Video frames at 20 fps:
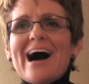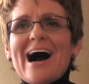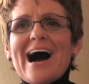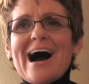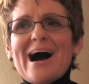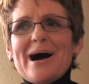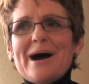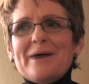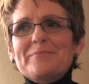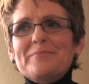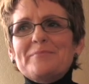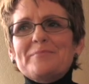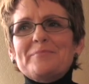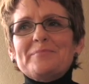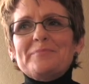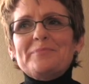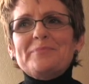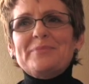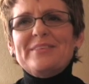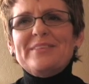
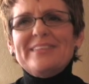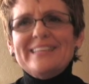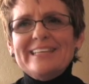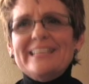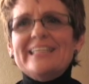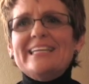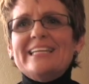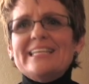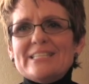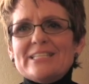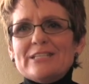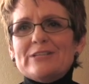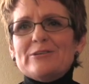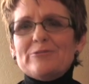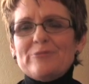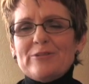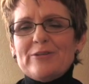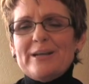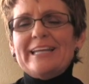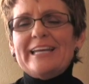You need
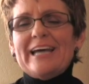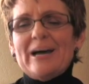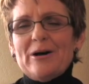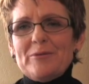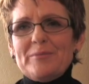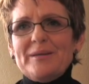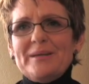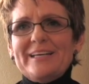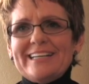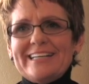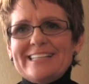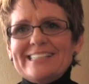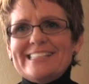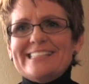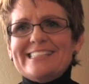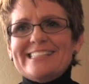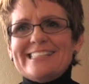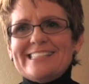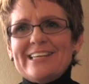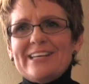to find out,
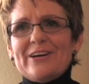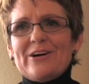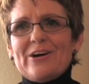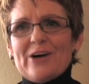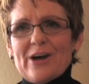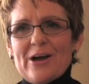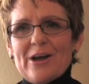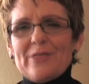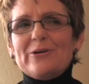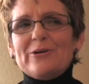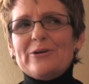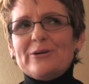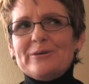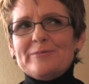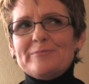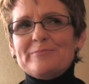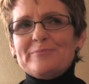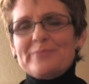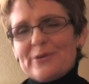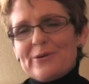because there are
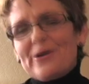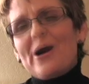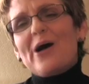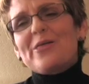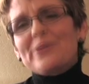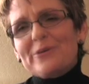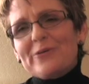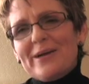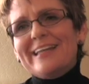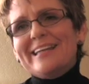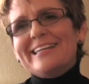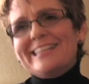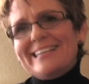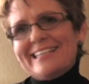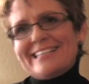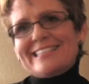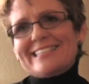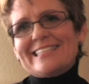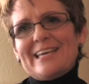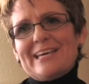other
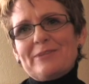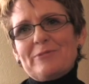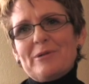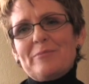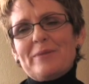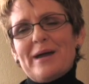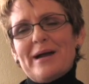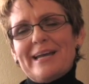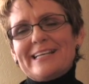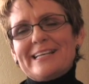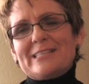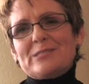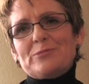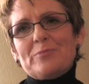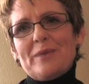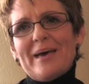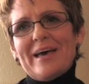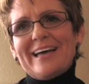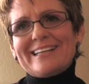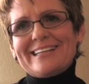endings than we might
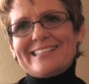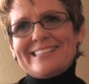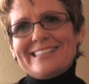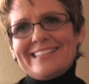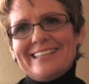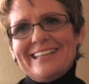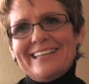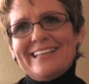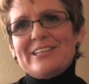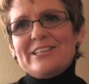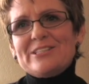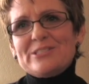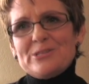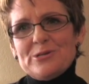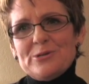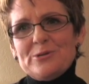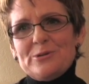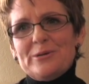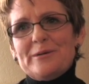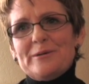expect
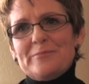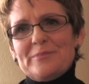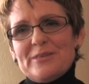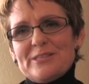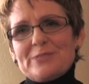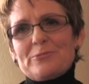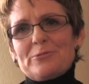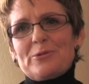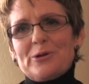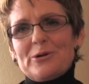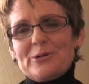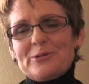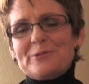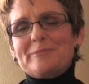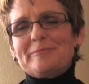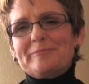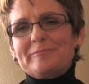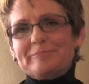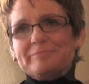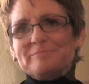to this world.
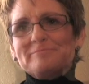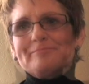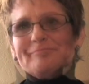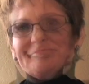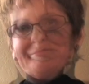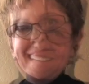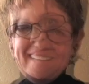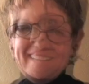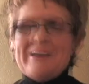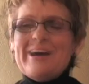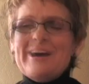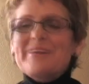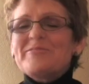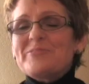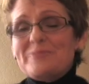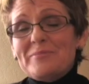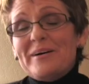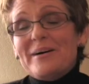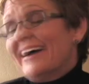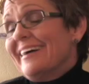You'll have
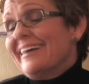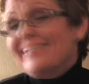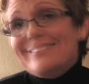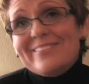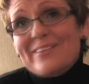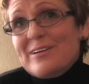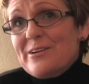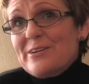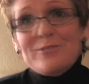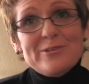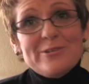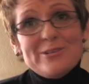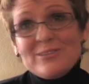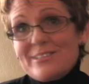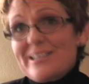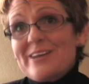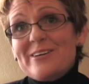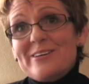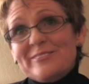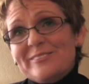to buy it and read it for
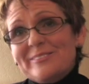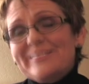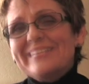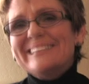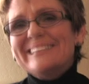yourself.